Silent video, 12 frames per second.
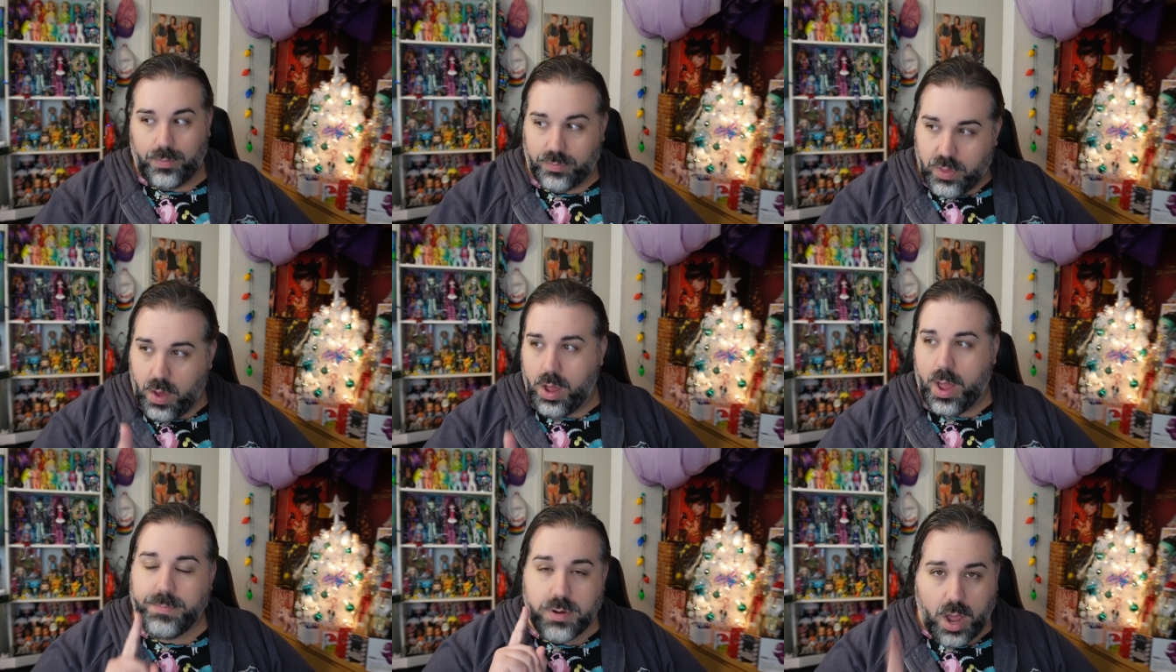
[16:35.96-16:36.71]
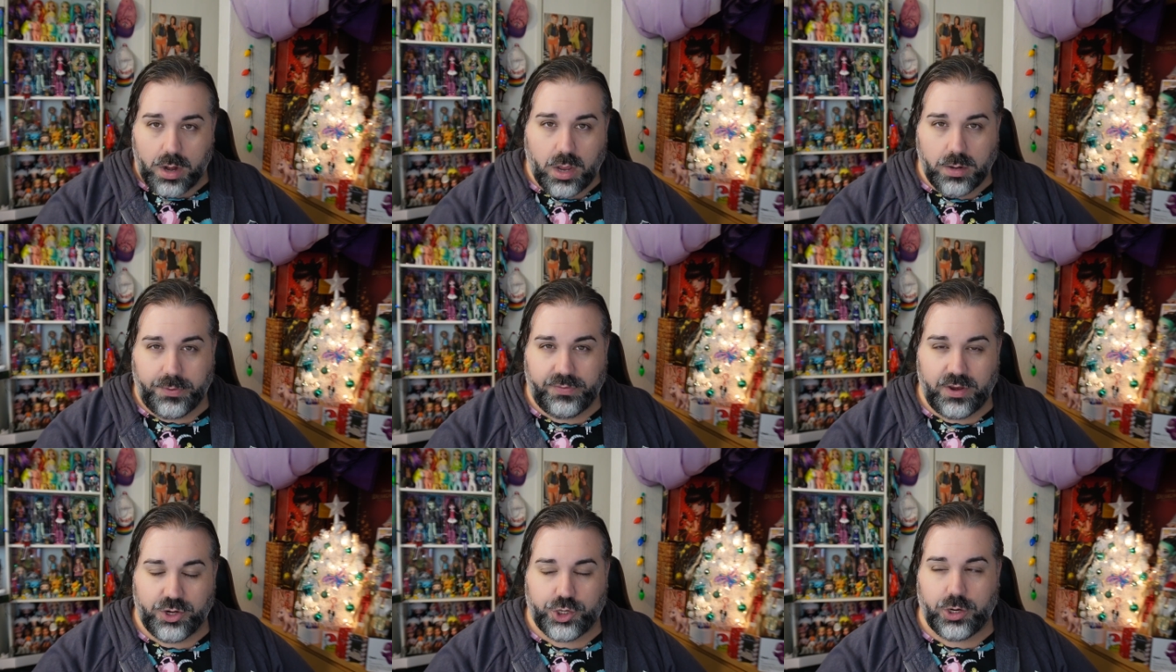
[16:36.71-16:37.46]
Don't, I'm not
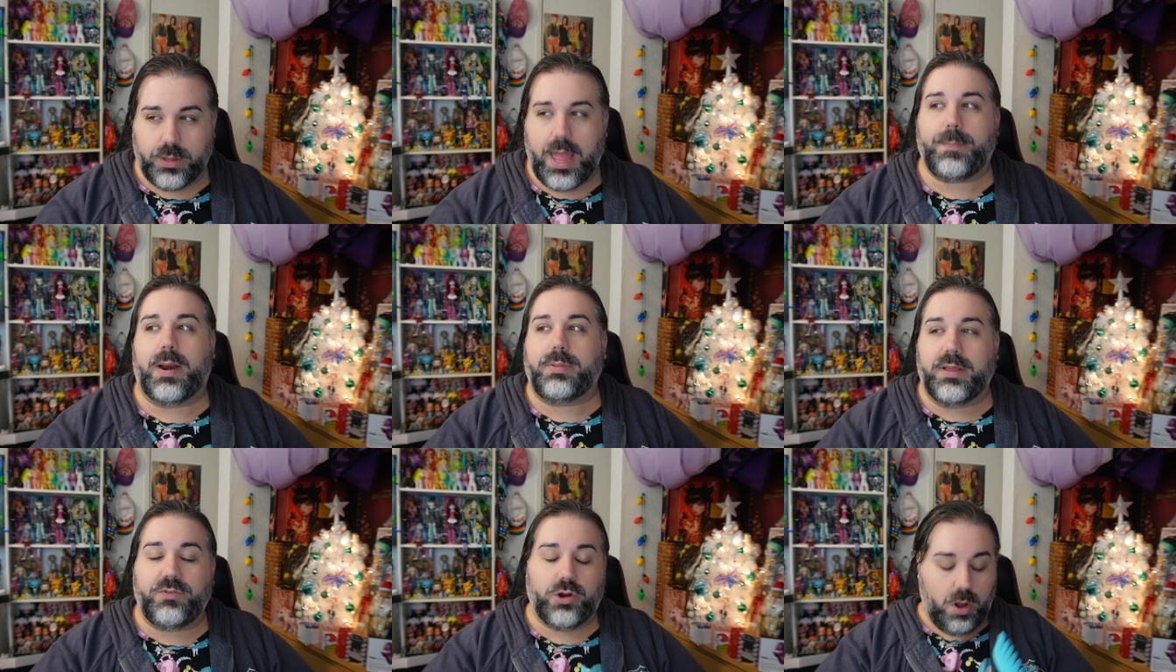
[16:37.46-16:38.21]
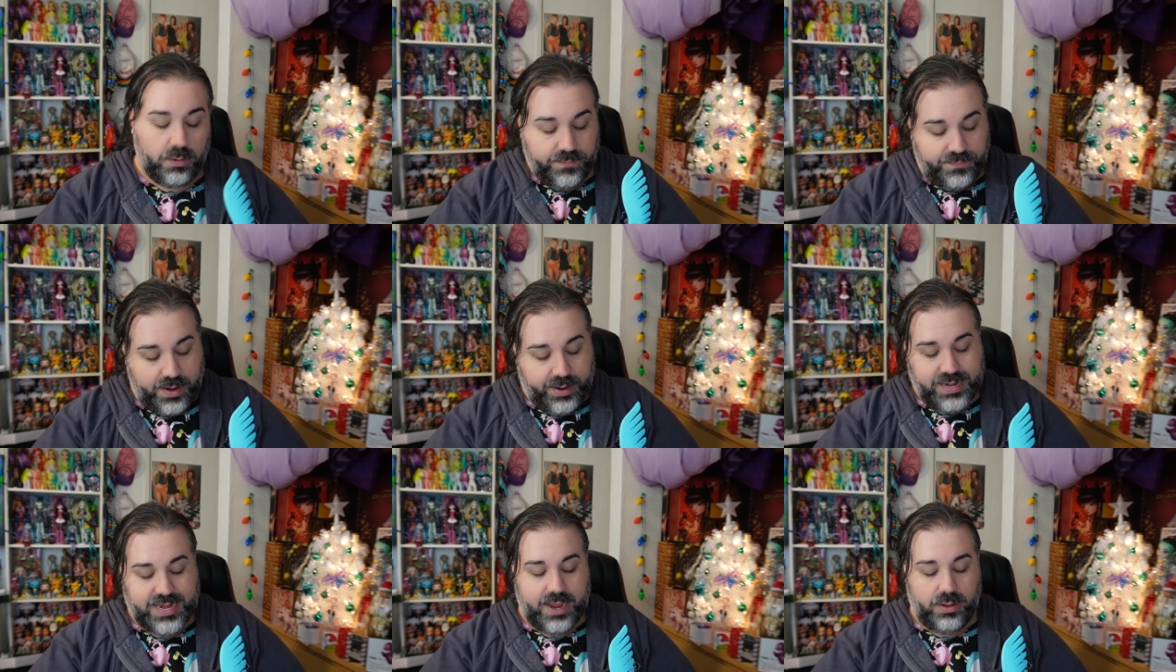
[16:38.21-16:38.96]
100% sure on that, but I believe they're called
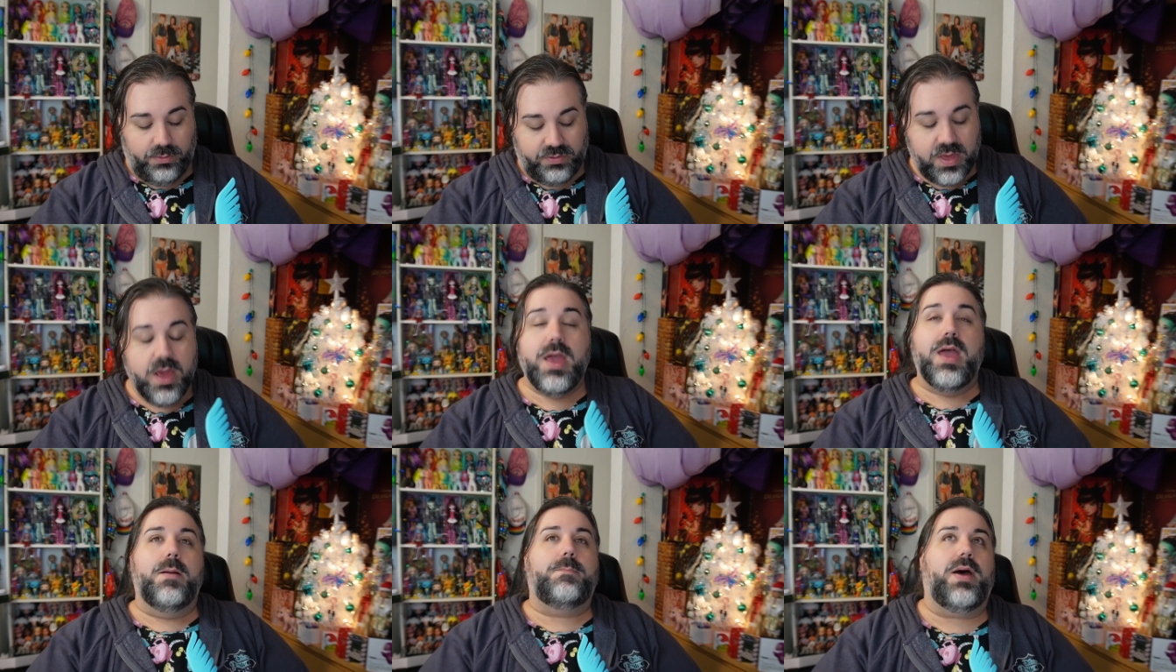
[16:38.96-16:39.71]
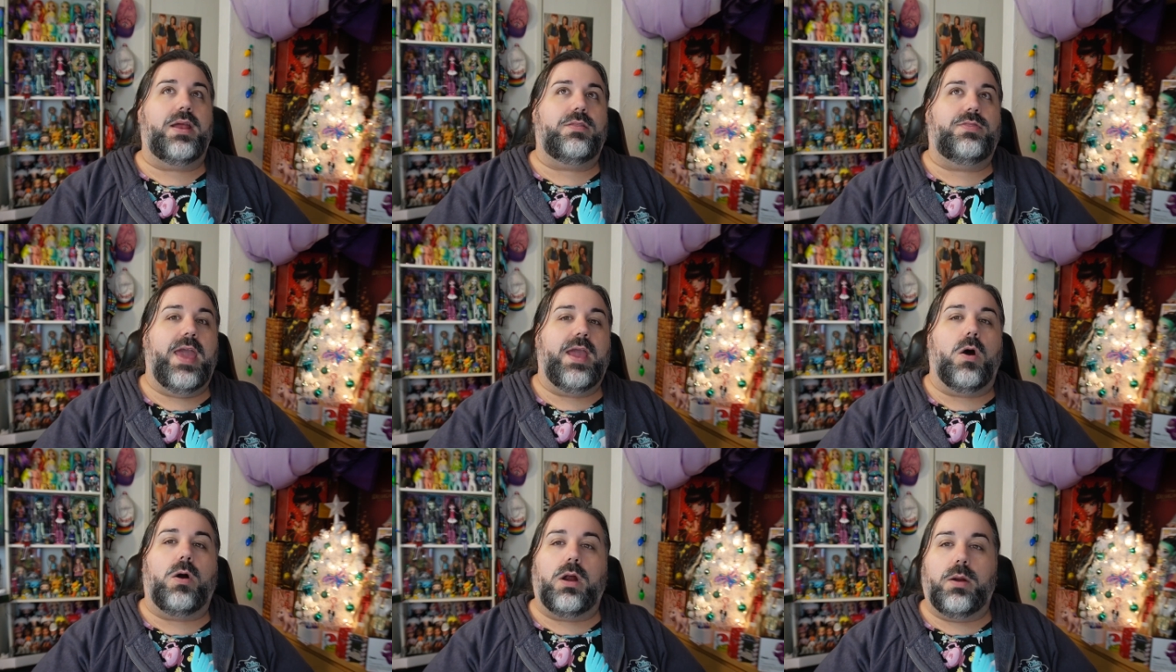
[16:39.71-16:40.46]
Fairy Tails. But they
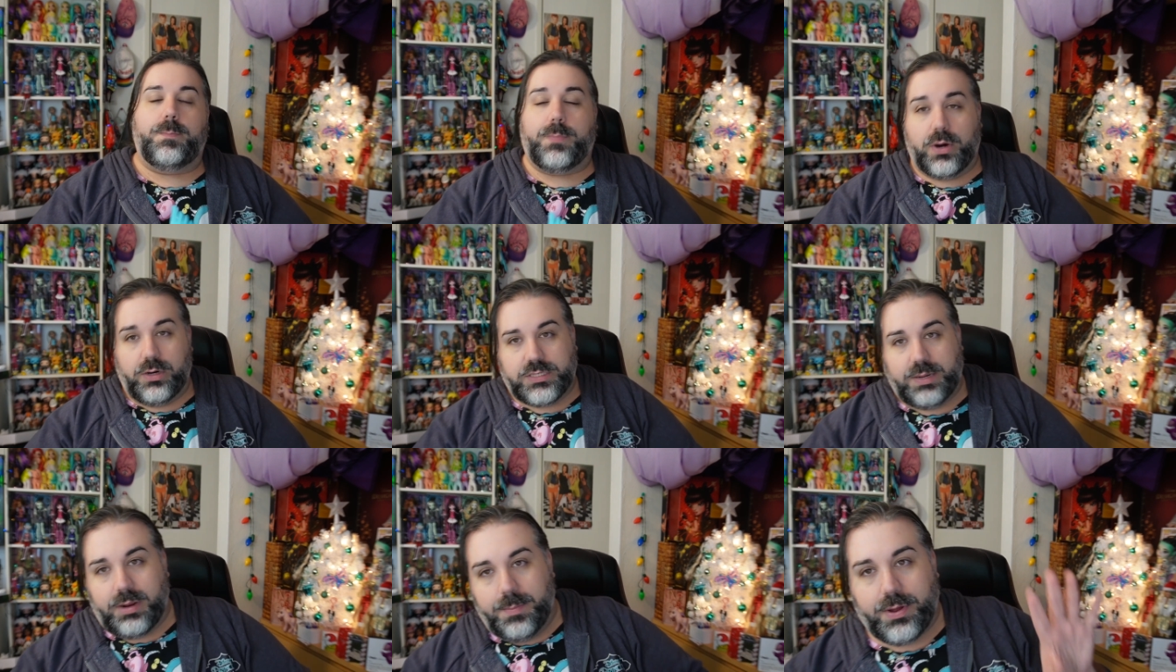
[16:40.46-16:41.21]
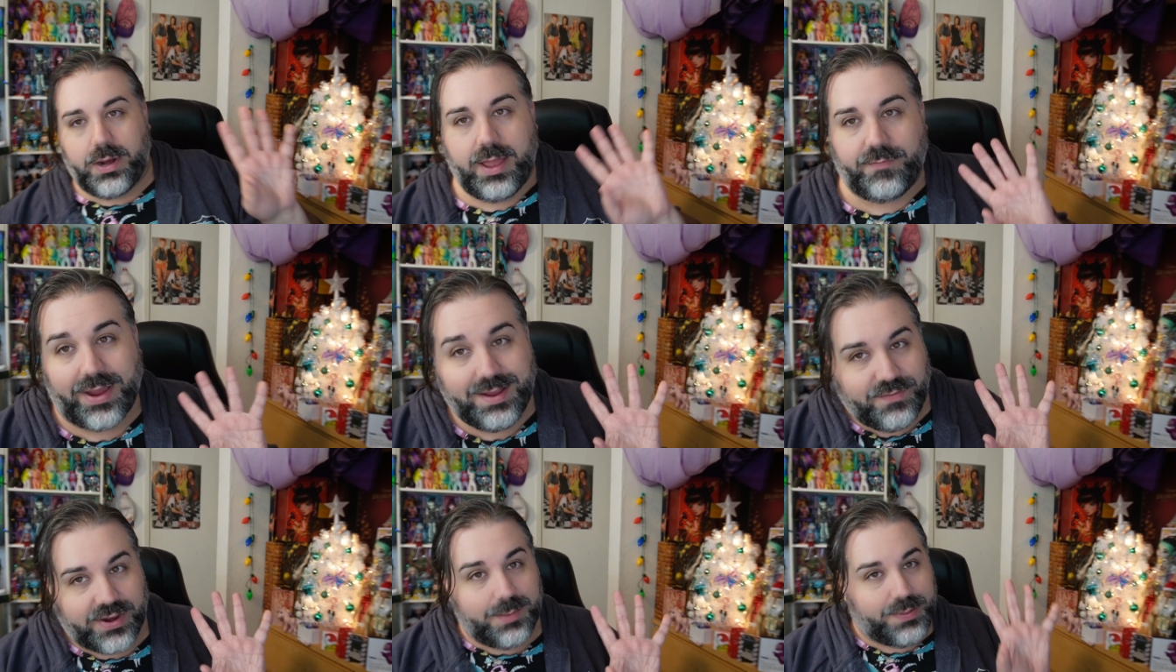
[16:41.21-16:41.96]
are birds. I'm going to put it, if I
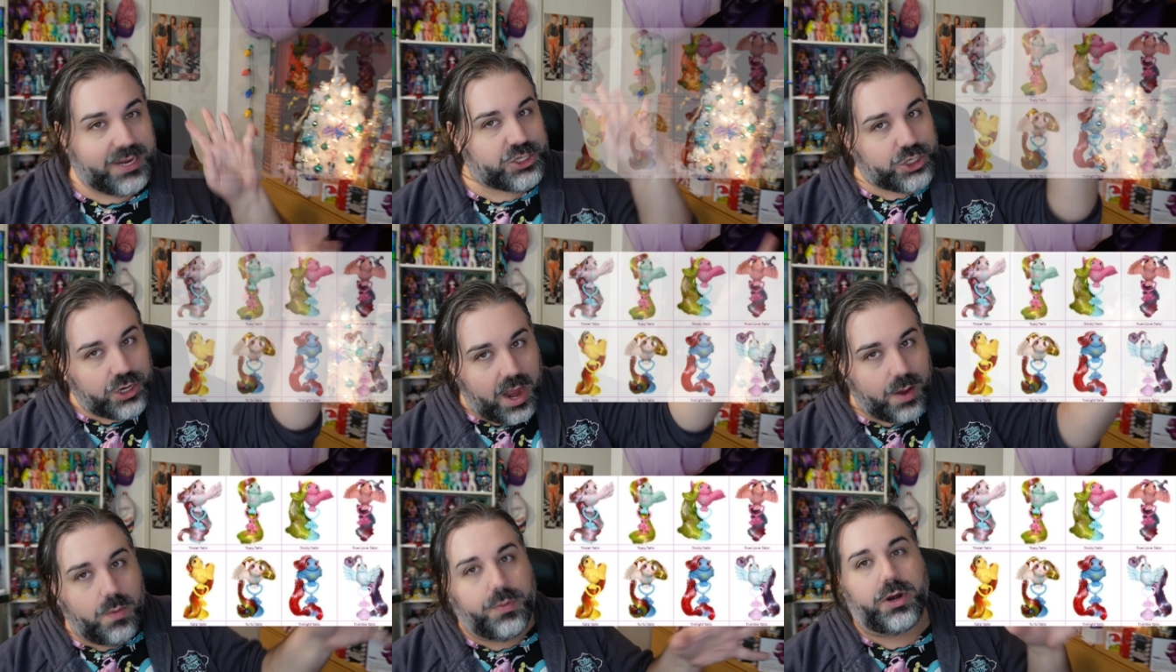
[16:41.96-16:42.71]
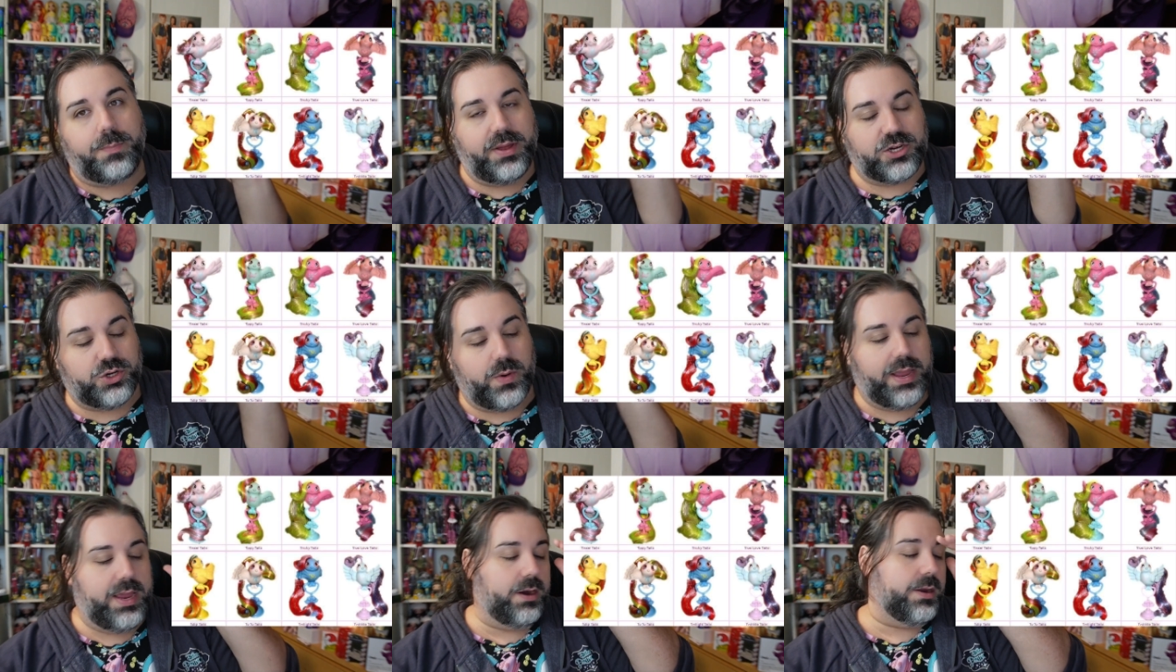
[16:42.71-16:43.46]
can find a picture, I will put a picture
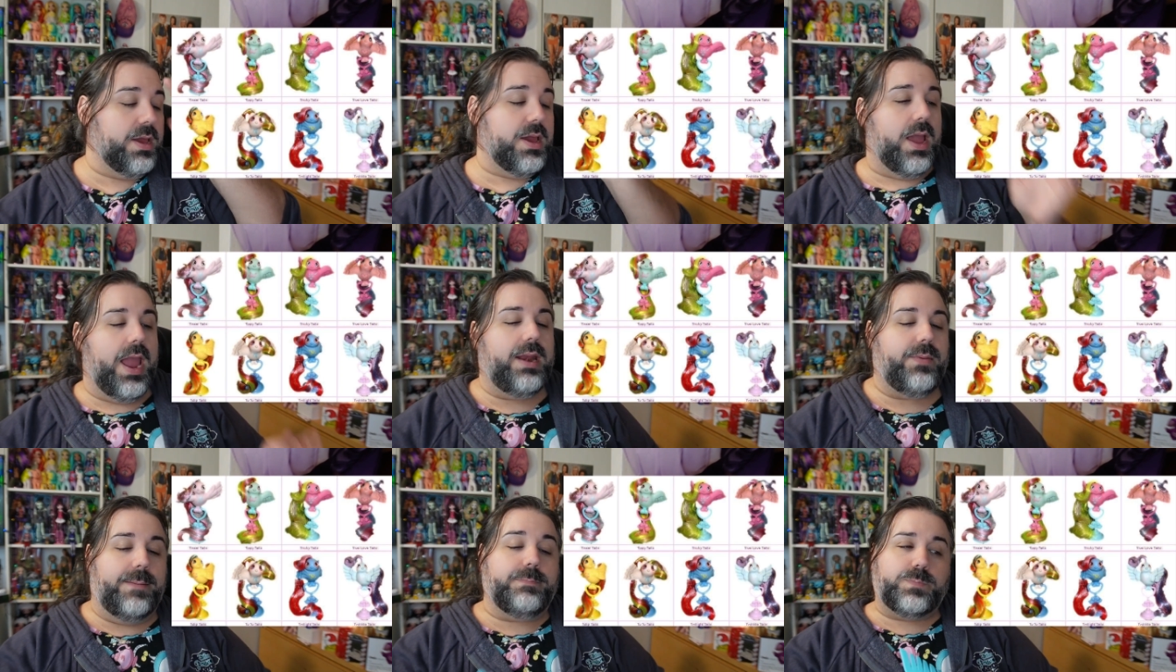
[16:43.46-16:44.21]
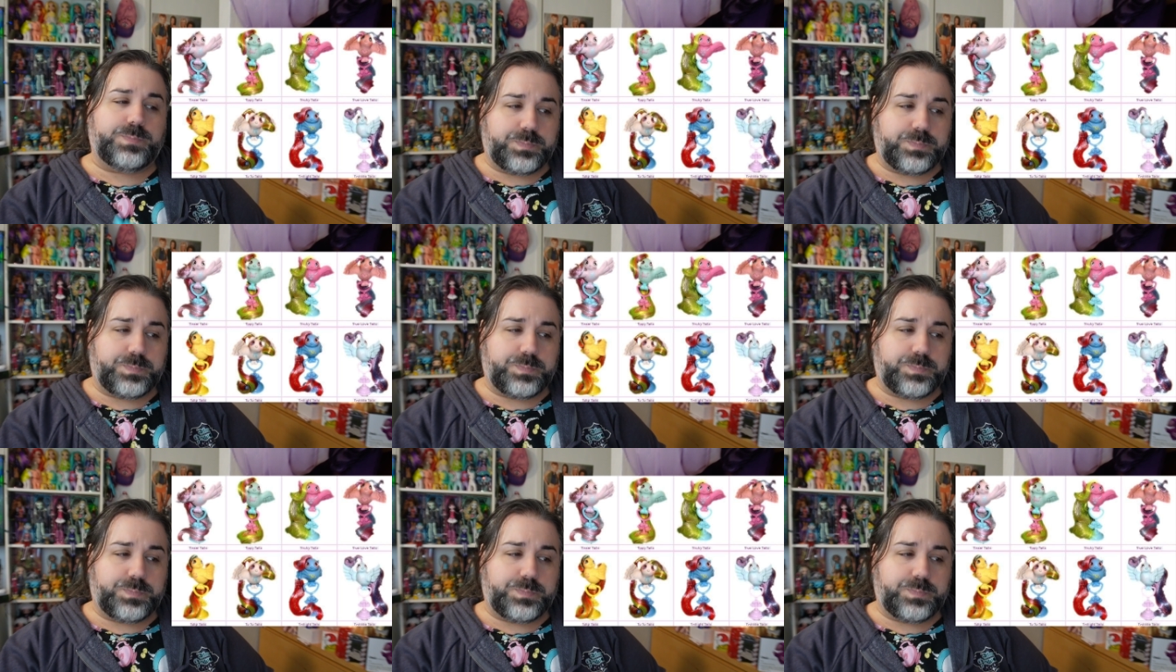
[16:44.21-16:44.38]
right here. Anyway,